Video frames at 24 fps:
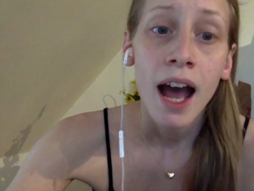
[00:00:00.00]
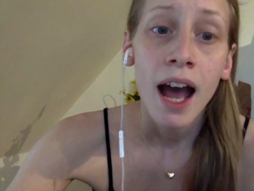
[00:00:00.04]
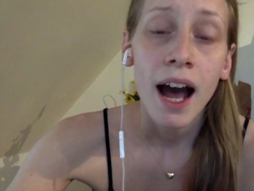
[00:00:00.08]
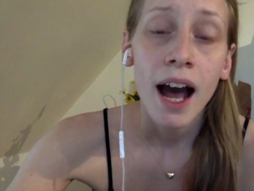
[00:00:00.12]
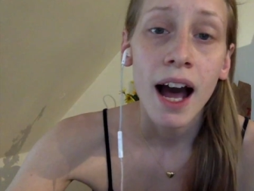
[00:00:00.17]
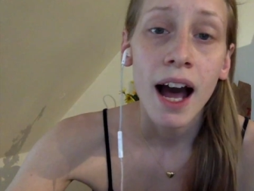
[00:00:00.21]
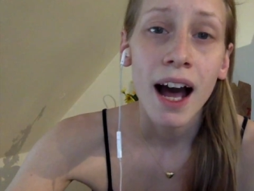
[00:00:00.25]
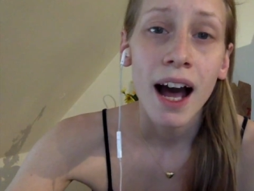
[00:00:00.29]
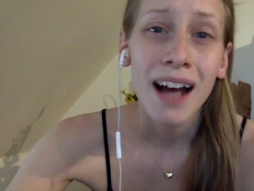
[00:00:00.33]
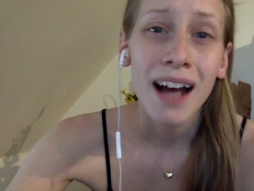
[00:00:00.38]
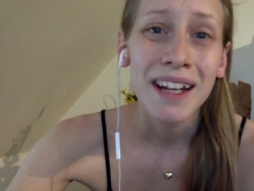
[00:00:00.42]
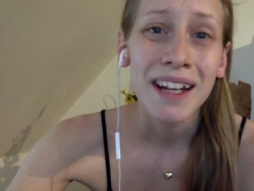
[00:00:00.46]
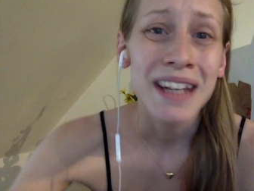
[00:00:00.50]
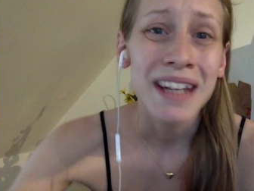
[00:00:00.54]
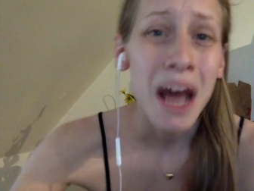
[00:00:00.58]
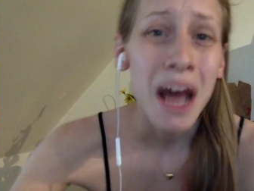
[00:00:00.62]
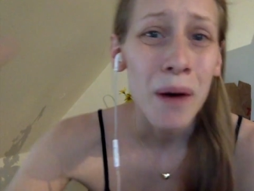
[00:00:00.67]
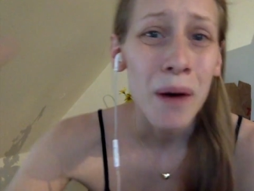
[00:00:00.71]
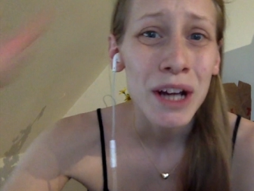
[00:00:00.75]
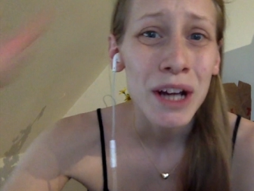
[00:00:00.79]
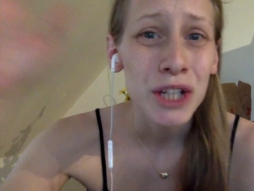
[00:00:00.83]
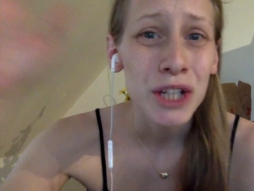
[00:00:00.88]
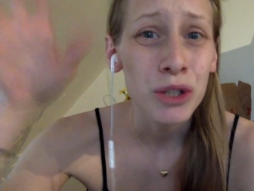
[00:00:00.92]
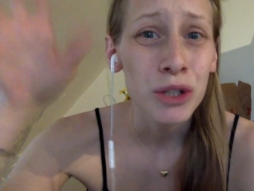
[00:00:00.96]

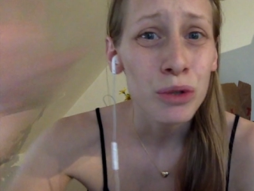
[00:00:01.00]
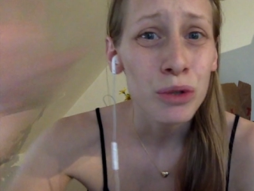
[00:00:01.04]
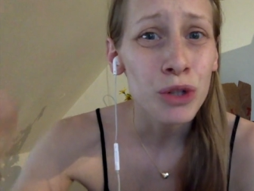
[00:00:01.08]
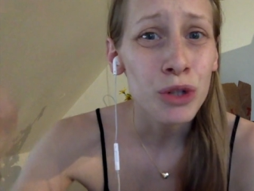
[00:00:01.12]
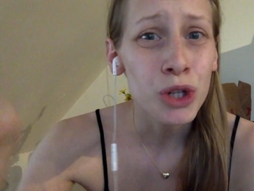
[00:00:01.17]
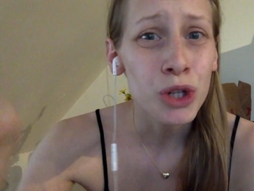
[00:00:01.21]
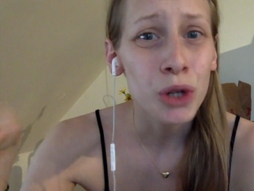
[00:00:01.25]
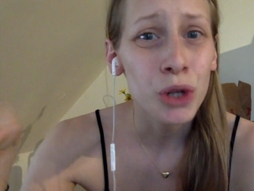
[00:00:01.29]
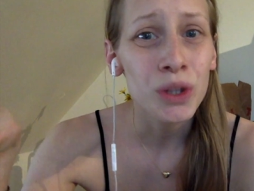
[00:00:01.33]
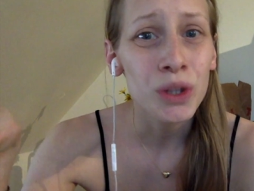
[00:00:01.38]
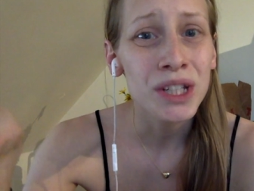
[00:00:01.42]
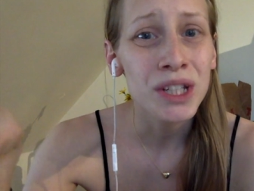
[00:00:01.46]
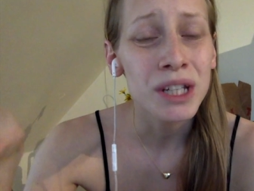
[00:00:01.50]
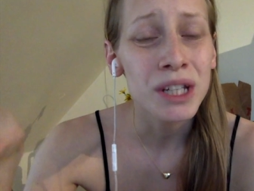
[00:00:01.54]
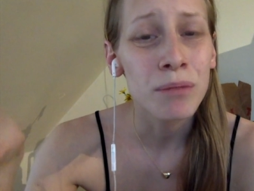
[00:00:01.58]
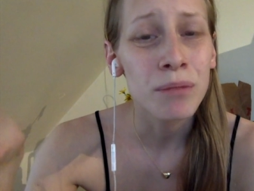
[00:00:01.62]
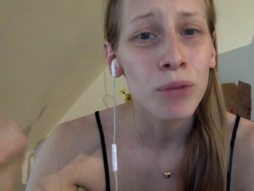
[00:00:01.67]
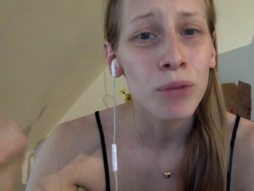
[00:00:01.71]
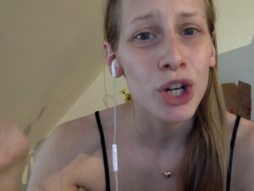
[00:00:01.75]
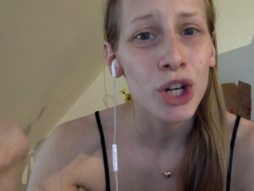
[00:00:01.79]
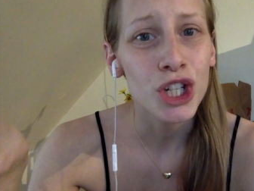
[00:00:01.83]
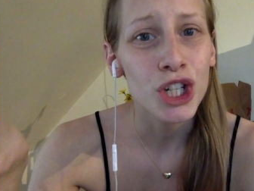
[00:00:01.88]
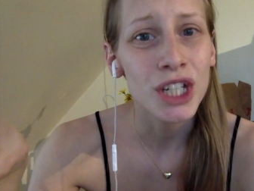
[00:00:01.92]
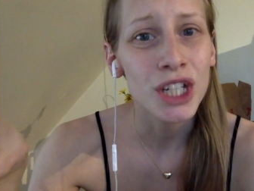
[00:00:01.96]
Now I do show you some
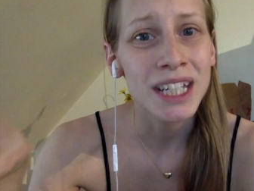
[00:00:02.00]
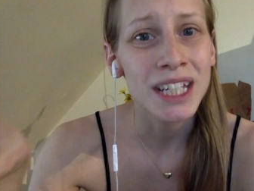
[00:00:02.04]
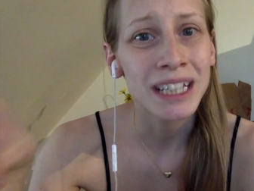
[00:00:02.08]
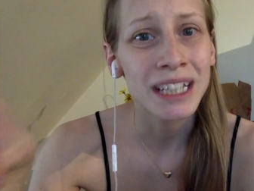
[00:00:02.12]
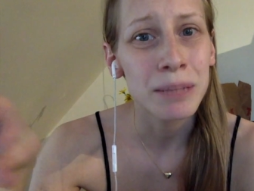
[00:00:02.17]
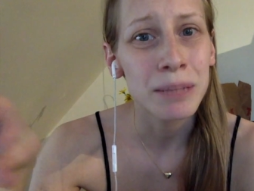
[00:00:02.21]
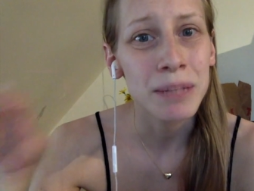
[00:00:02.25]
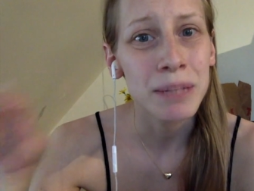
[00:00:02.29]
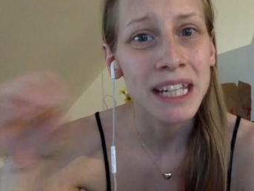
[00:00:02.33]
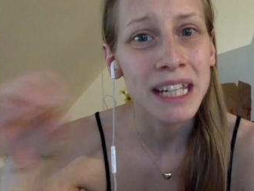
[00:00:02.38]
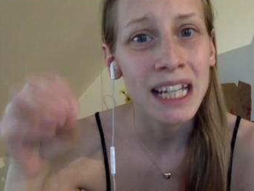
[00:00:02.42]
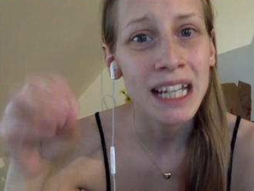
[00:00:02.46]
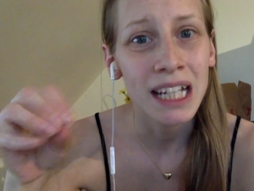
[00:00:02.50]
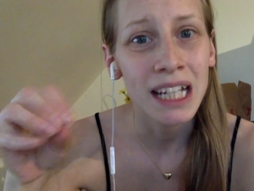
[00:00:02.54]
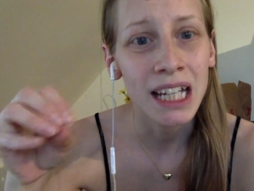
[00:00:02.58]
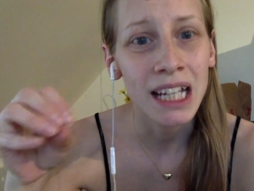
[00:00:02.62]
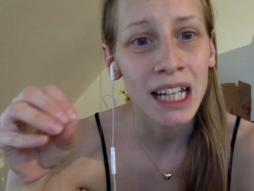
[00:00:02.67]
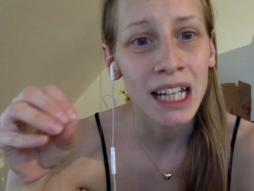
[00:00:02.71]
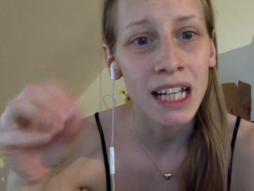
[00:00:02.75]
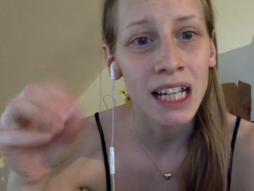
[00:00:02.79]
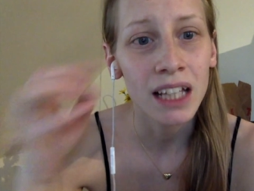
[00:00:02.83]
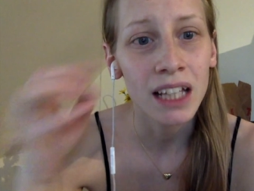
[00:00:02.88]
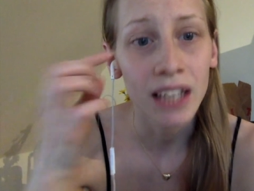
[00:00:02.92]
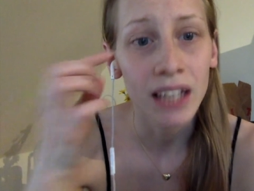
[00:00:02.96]
brushes at the
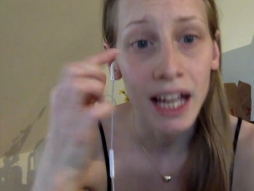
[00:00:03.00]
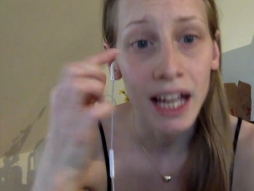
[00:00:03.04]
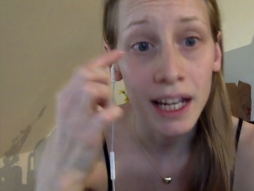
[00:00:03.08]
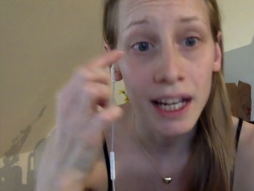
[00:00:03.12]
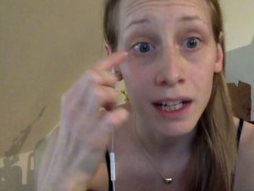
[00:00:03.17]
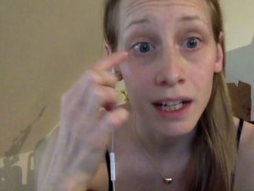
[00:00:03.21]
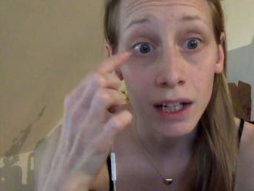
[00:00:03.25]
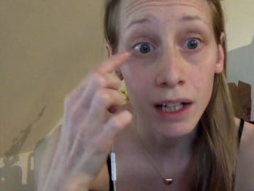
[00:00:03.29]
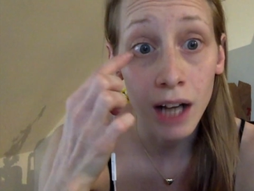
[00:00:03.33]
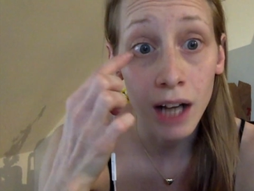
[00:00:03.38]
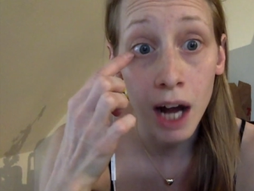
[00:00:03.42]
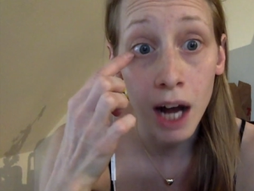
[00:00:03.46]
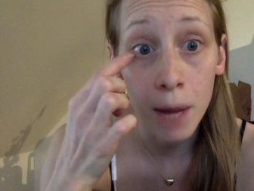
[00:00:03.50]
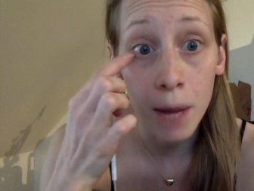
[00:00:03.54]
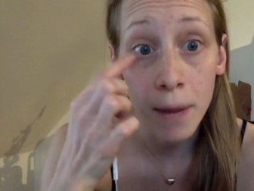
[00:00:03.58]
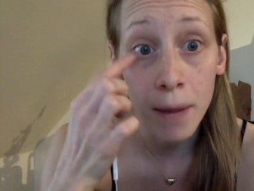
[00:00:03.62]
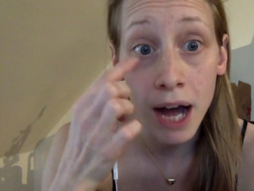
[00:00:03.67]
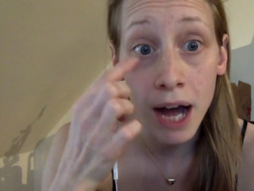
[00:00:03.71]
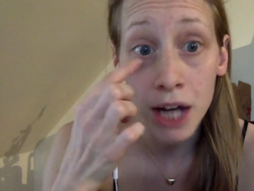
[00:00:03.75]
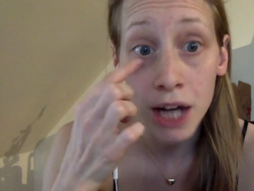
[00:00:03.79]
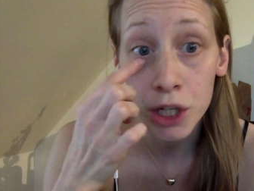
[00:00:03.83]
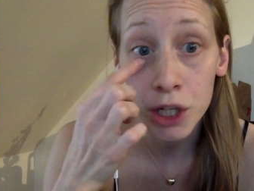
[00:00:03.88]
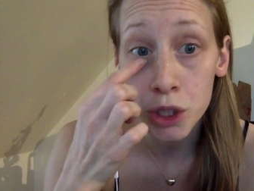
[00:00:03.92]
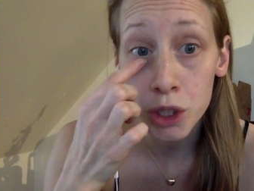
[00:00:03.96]
beginning, like
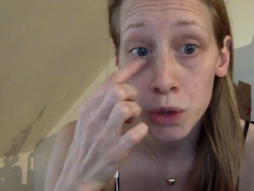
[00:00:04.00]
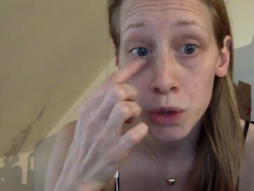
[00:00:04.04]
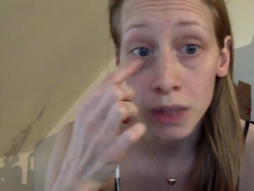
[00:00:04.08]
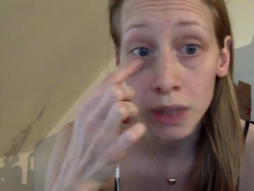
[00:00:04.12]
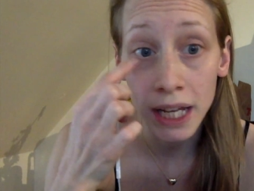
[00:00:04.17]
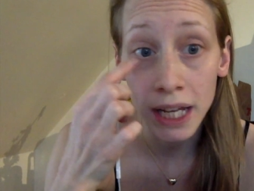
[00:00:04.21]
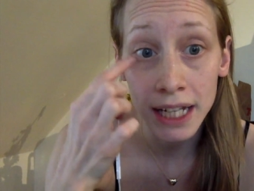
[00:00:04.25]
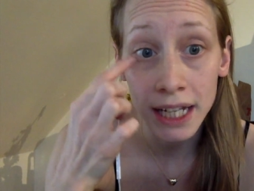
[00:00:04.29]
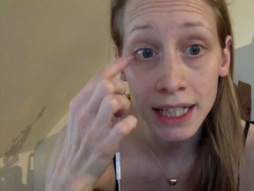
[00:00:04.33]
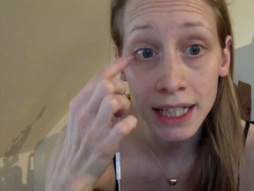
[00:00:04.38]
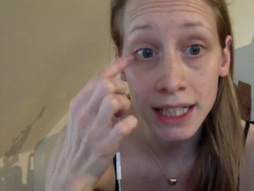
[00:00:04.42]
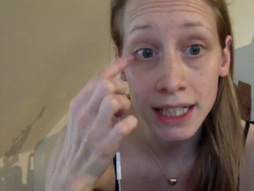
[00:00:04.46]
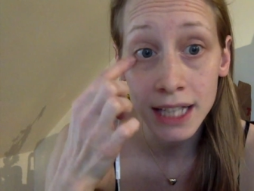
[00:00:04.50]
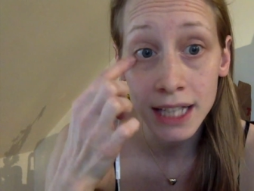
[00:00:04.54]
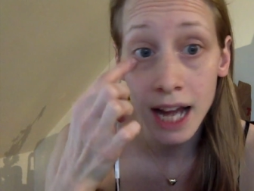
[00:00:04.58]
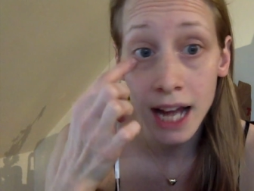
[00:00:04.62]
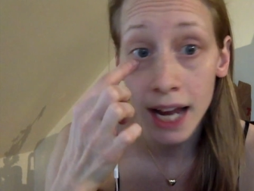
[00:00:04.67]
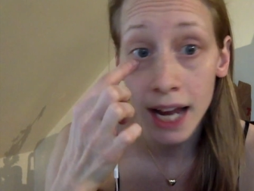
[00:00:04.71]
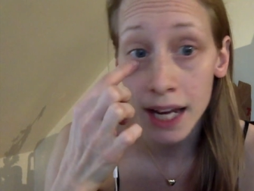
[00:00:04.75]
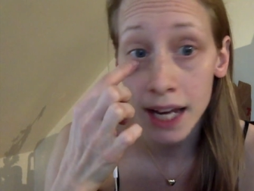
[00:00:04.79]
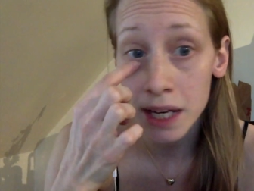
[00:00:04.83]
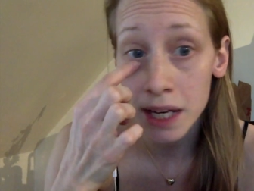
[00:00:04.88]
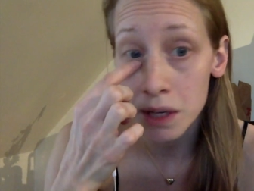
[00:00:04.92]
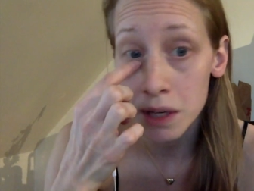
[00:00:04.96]
how to do like
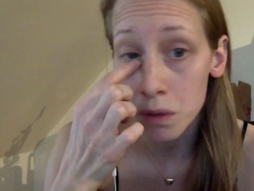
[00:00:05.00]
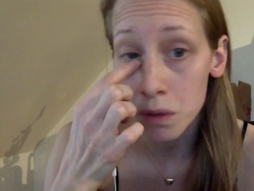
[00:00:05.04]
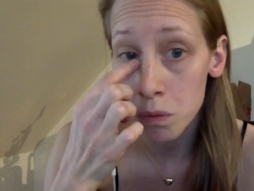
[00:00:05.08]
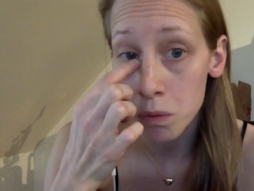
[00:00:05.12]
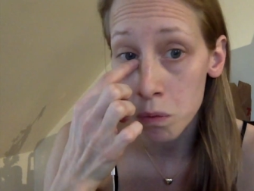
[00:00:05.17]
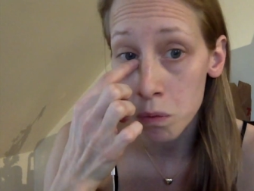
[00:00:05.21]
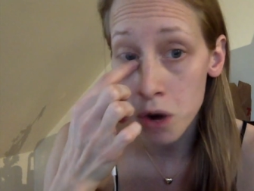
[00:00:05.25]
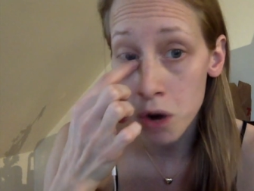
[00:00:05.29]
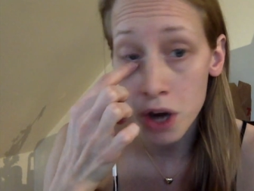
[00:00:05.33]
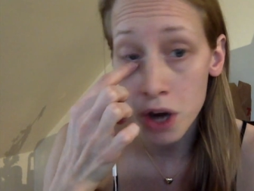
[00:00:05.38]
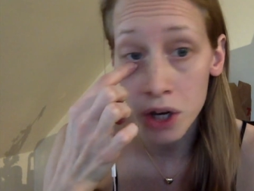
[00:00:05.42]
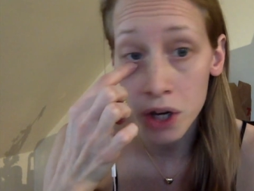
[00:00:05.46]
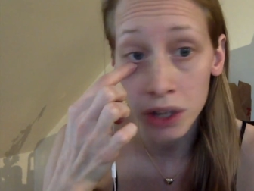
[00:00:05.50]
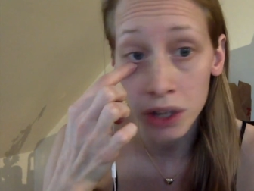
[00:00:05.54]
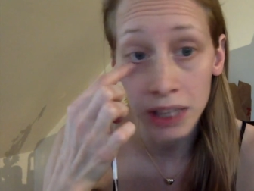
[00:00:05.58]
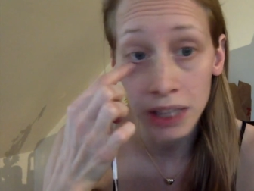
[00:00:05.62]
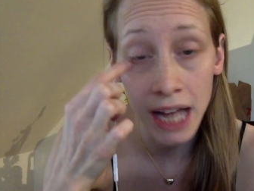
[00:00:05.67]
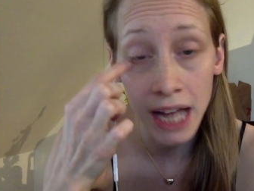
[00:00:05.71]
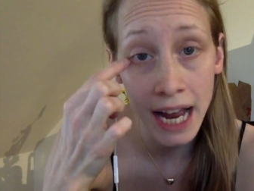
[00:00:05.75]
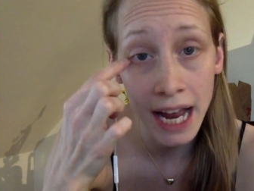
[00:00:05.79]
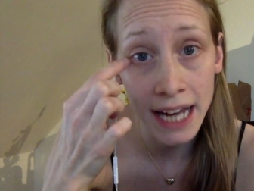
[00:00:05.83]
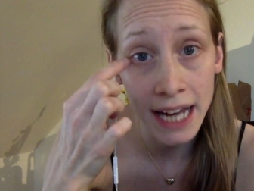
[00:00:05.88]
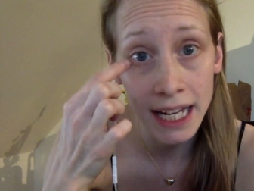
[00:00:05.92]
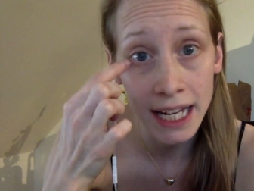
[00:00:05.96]
tight water
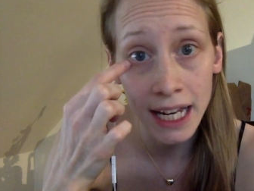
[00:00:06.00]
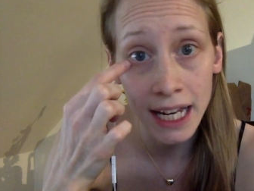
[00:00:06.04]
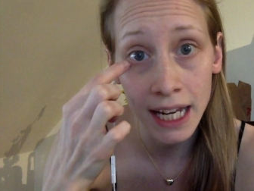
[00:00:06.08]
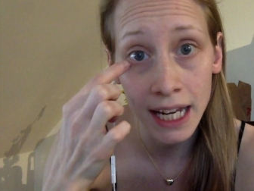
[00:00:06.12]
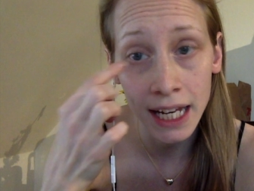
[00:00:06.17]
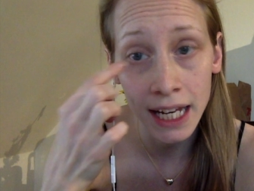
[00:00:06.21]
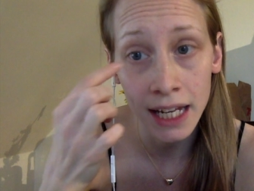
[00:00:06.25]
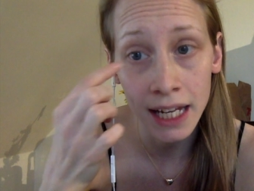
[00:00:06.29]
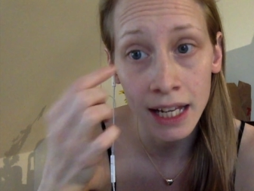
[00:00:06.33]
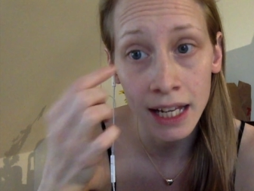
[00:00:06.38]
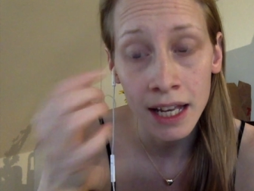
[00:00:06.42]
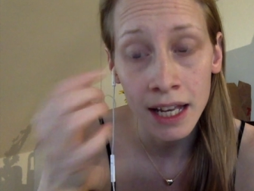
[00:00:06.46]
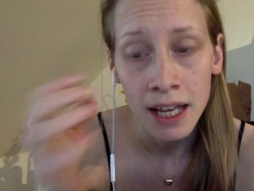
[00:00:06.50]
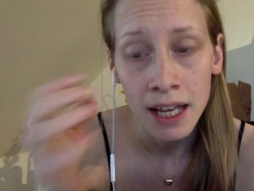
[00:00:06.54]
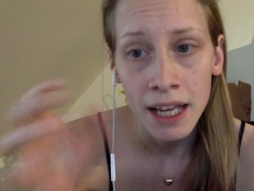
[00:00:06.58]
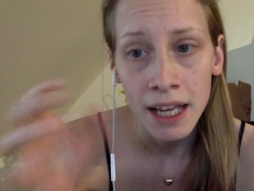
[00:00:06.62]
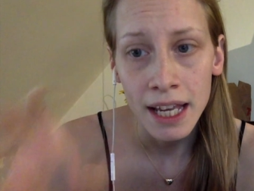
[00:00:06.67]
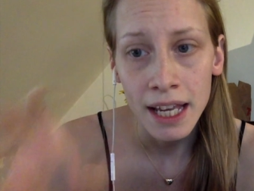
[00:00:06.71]
lining